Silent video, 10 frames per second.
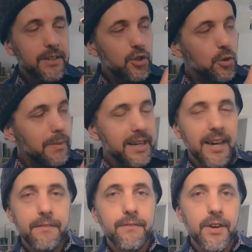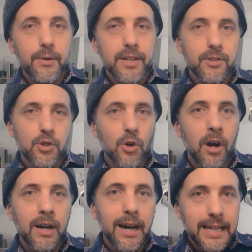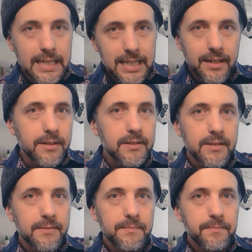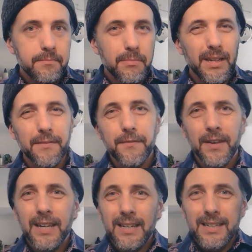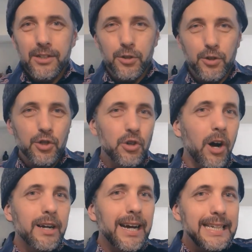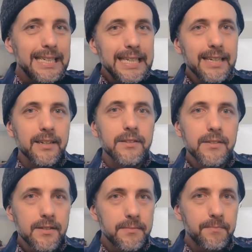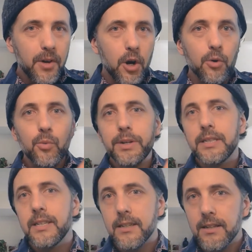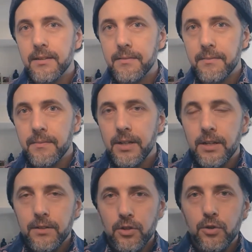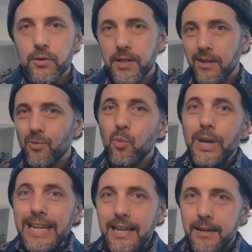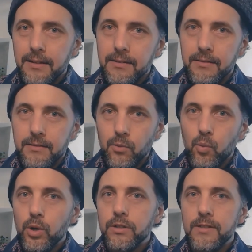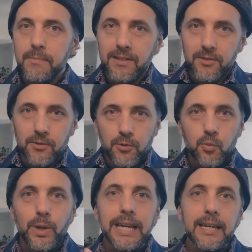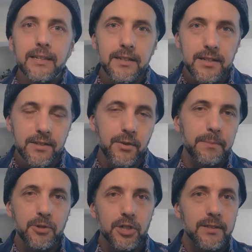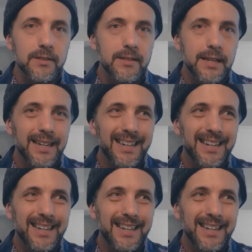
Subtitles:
You might have very strong ideas, but if your strong ideas are written using weak words muscles, weak descriptions,